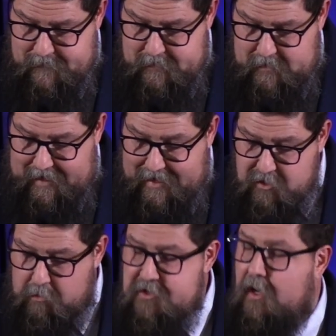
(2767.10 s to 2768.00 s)
And as a
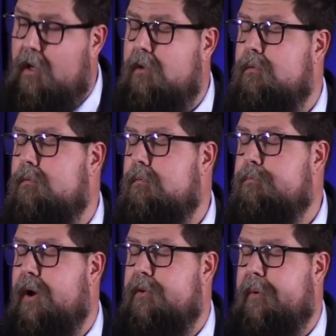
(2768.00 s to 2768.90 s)
result,
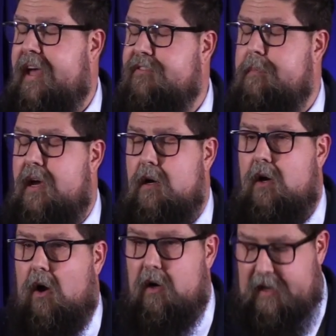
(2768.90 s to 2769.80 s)
brethren, we have to be on
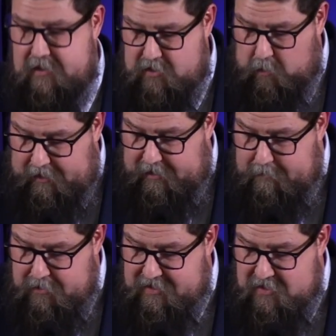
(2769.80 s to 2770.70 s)
guard against one of the
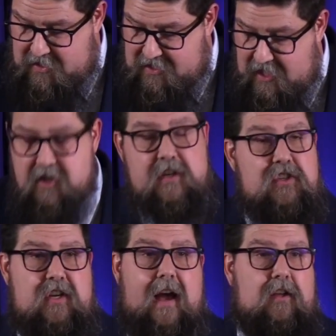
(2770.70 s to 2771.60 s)
most insidious
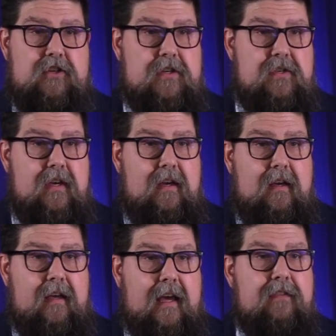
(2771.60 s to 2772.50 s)
challenges
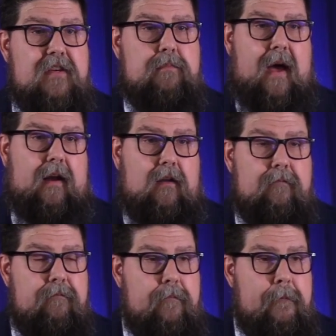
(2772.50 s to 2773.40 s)
in this battle.
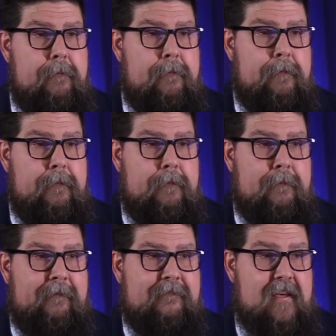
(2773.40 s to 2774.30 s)

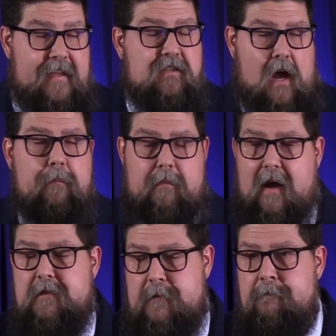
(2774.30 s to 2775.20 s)
And that's
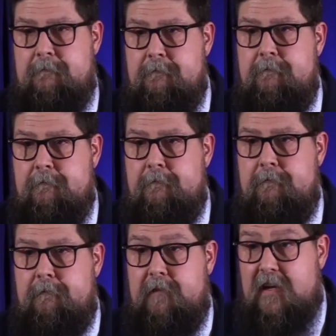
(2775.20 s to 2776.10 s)
compromise.
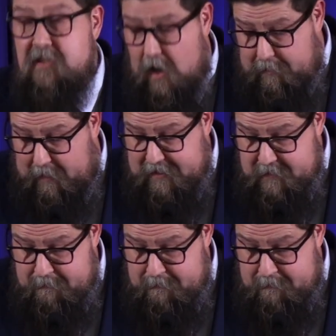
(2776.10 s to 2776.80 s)
That is compromise.